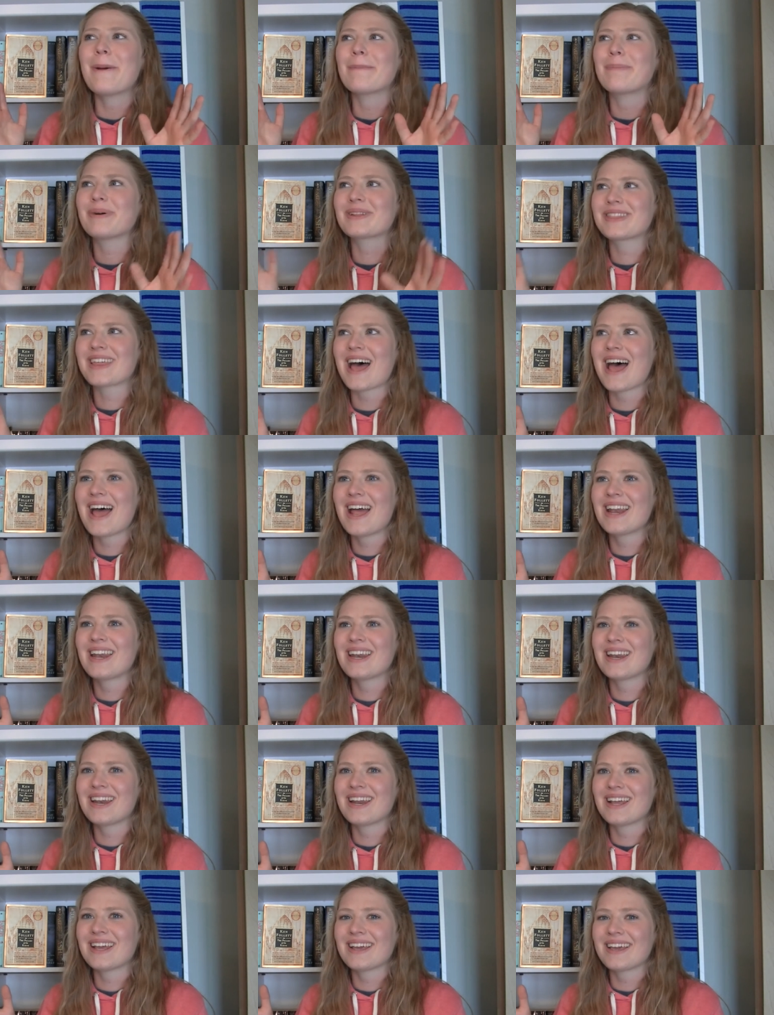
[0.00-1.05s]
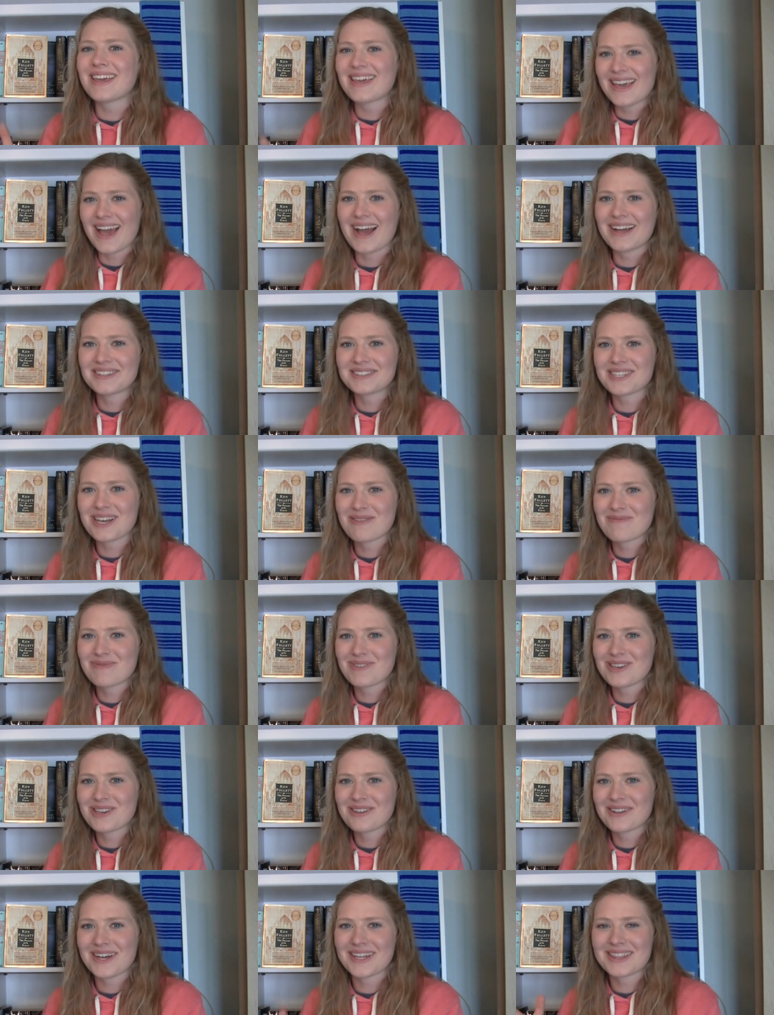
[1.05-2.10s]
But then he ends up
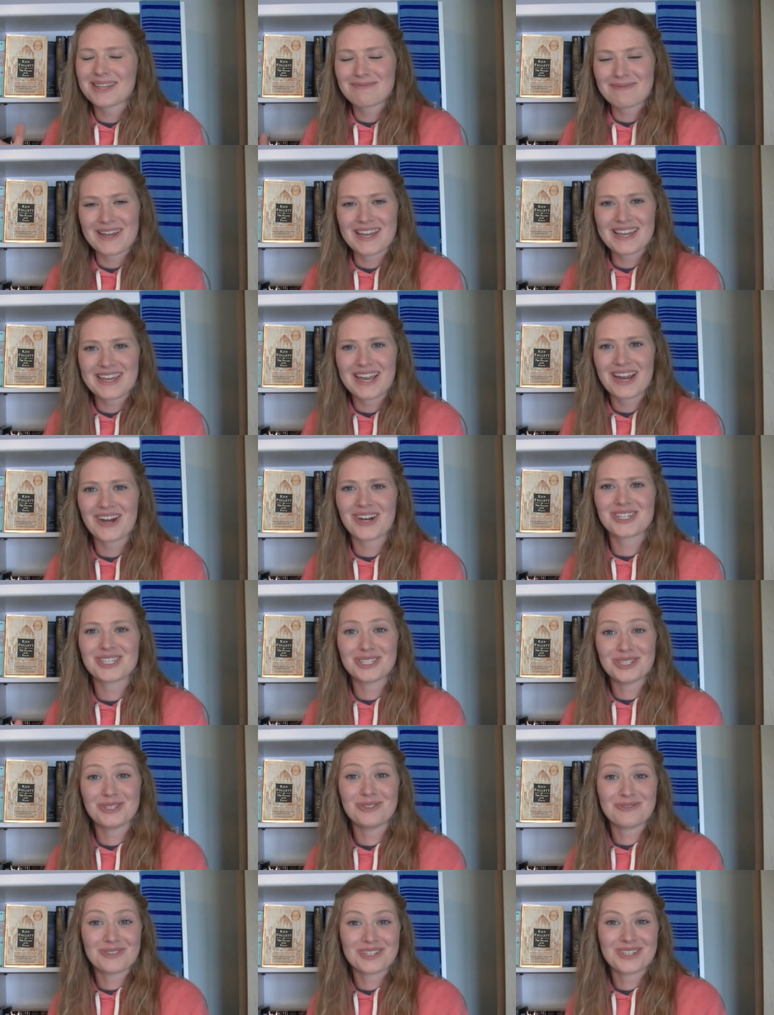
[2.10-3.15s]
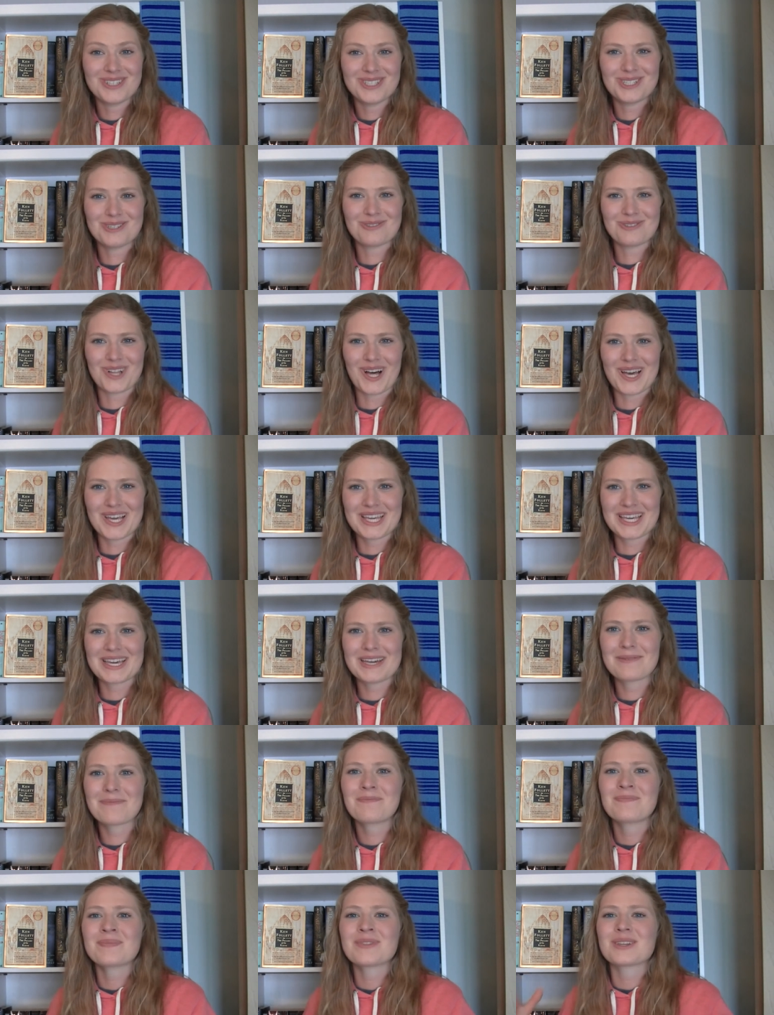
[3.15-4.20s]
being like the main character and you really do like
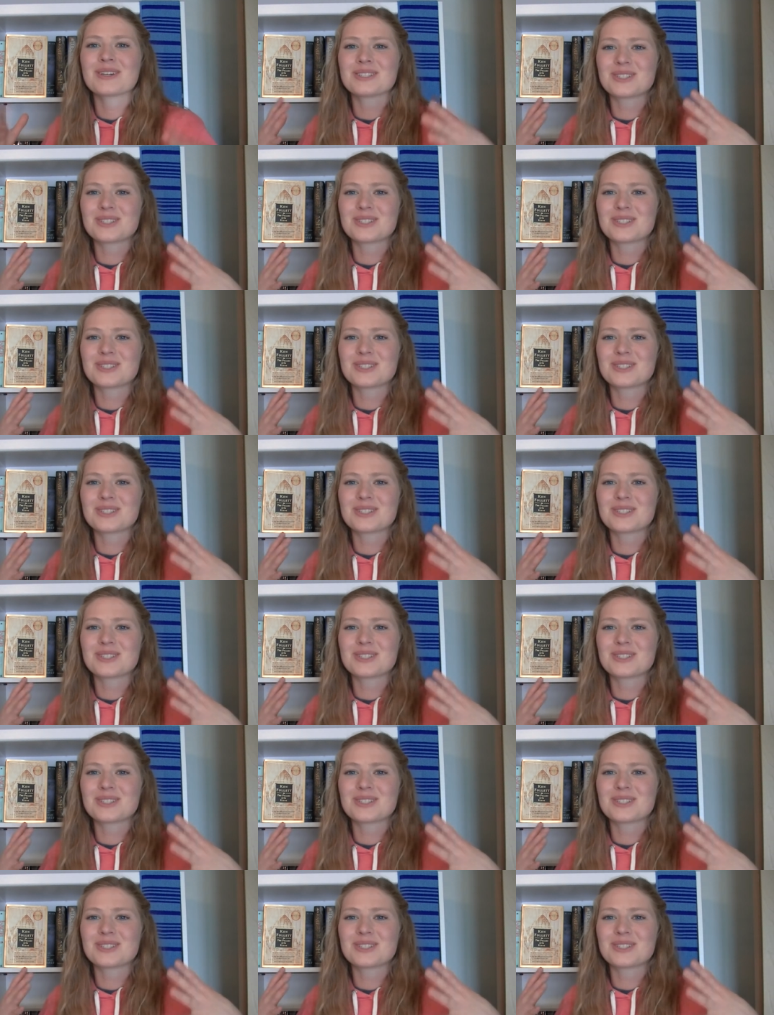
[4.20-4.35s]
him.